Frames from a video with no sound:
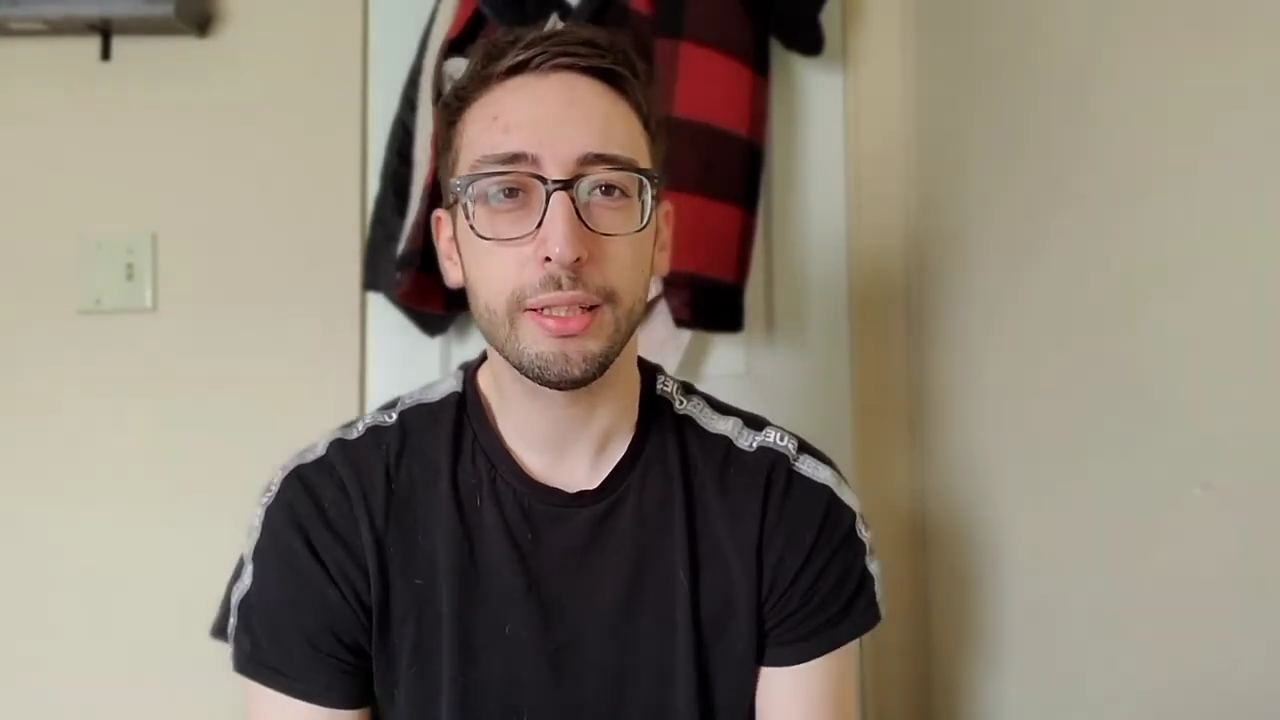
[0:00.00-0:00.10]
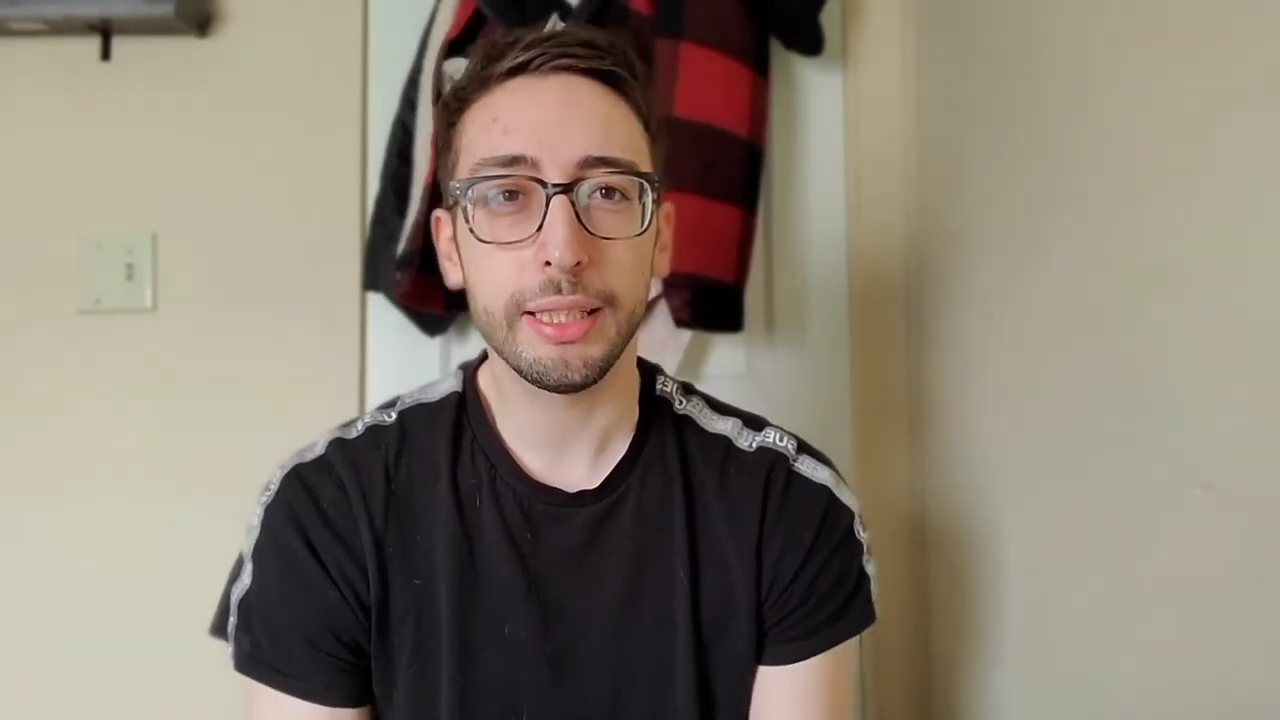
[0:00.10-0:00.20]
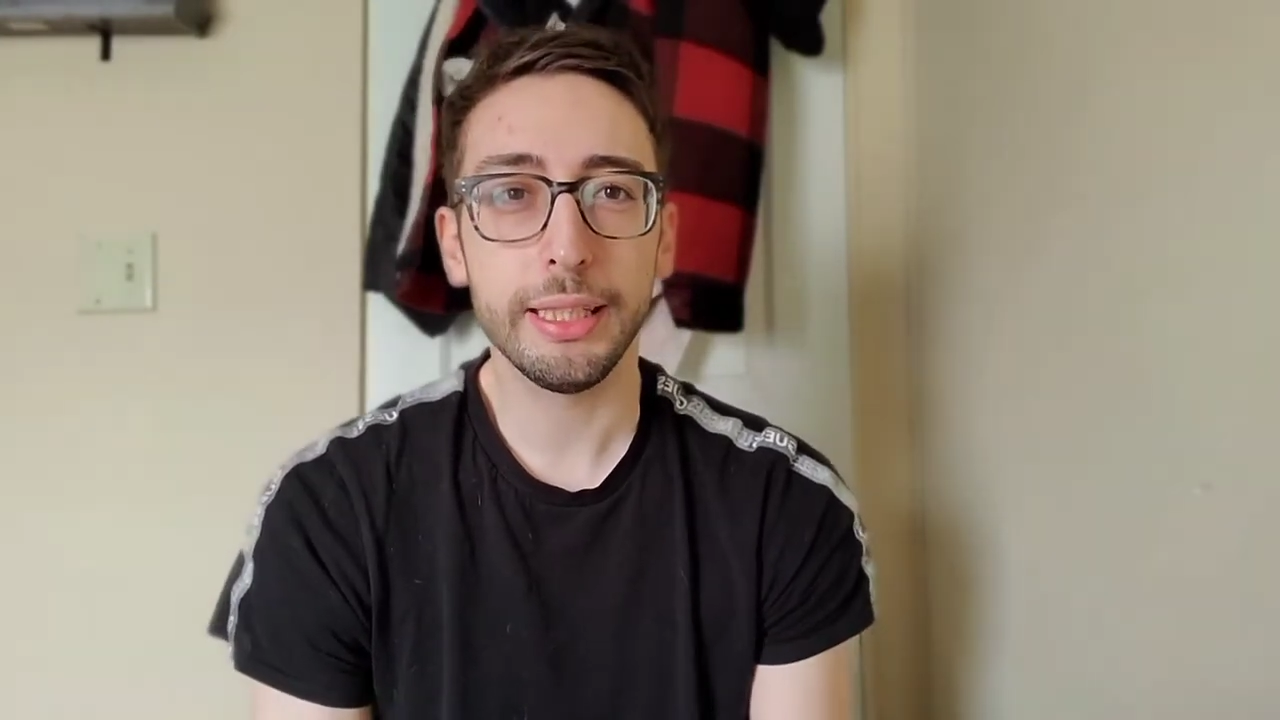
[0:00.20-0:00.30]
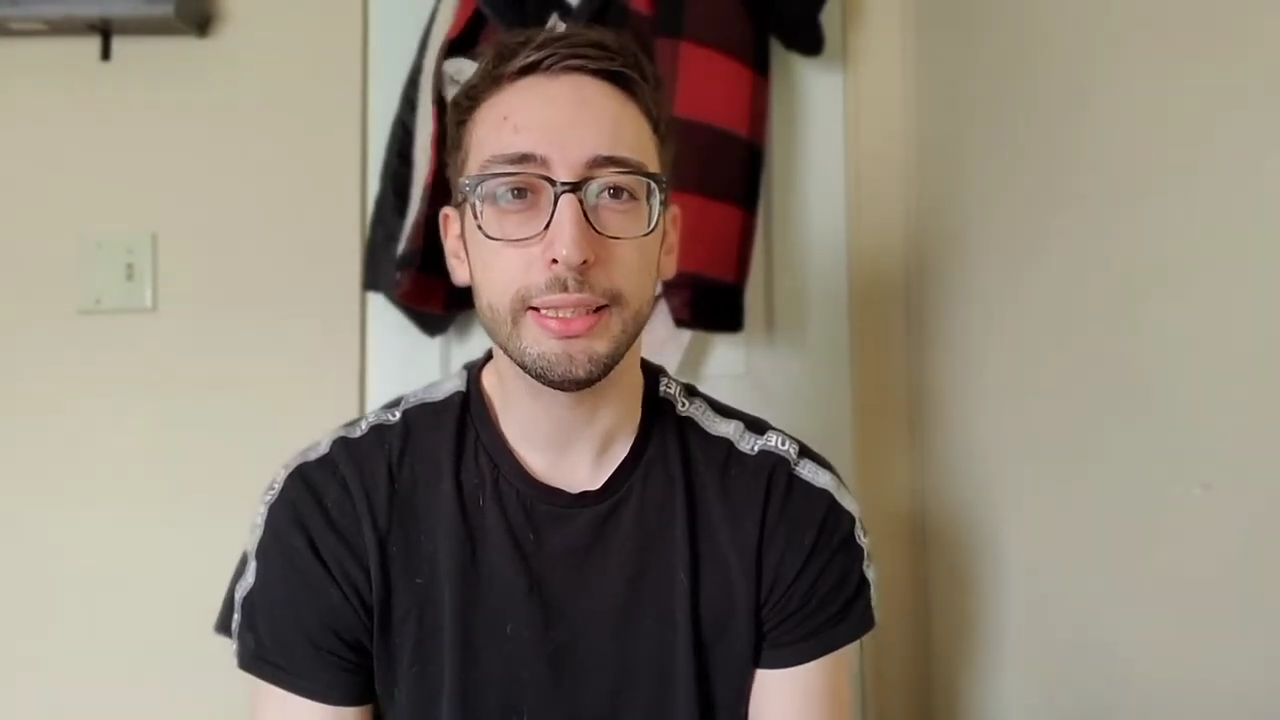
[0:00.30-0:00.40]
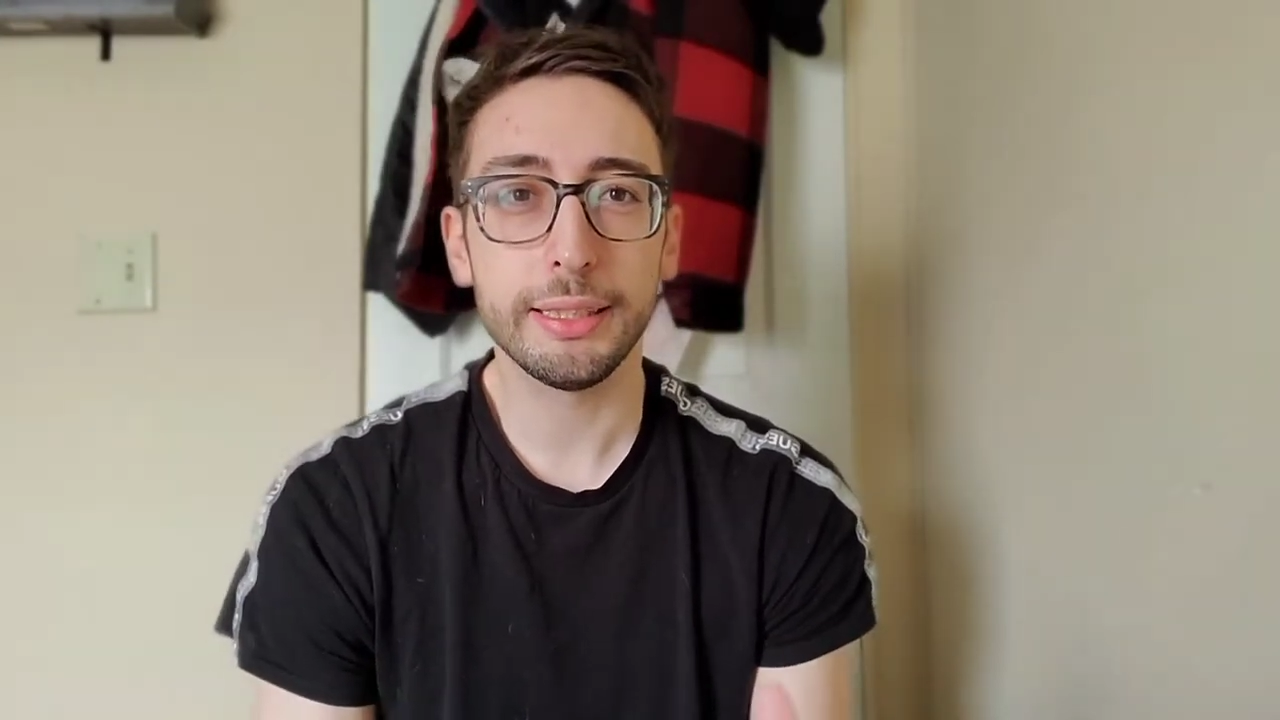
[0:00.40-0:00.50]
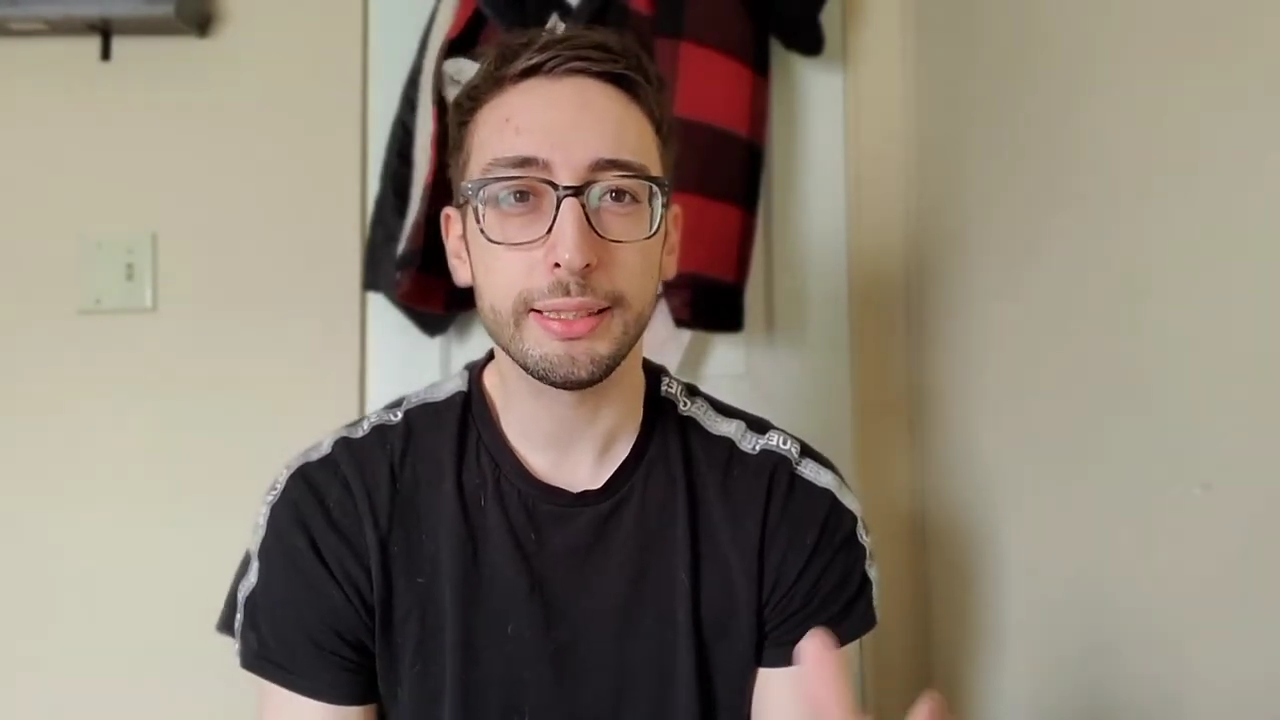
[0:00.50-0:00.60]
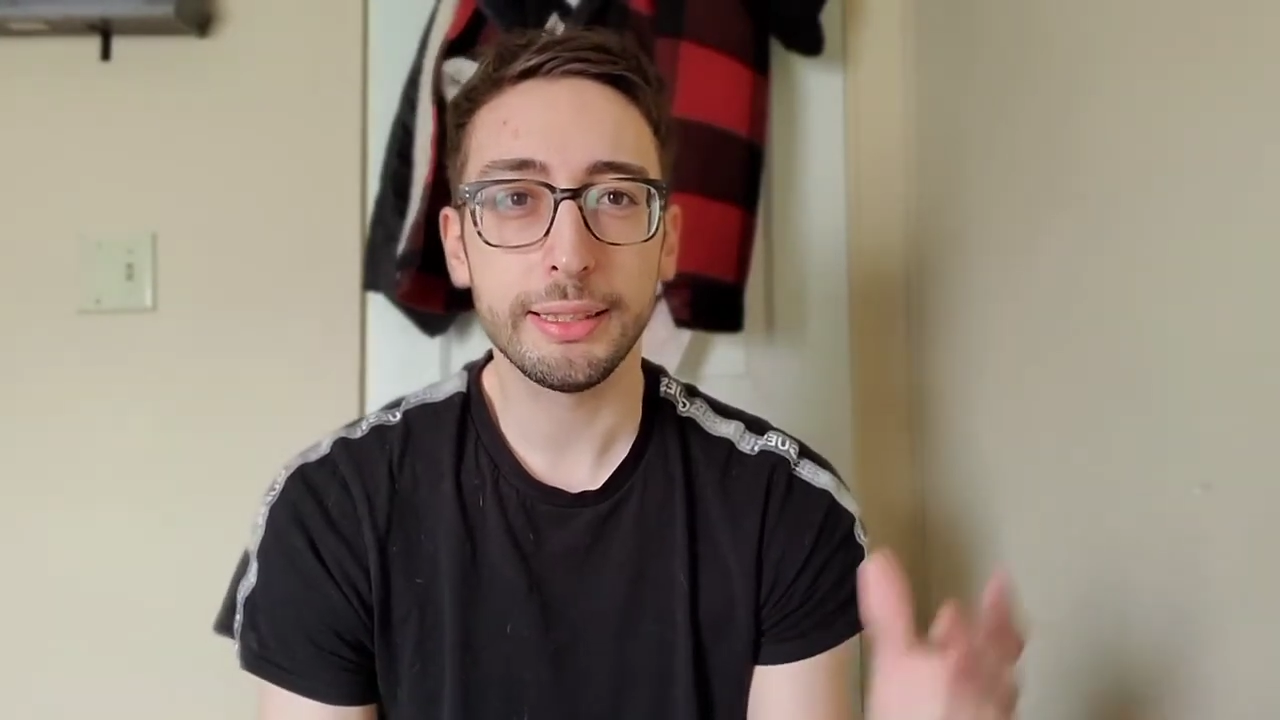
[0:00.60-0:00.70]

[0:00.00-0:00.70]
lead to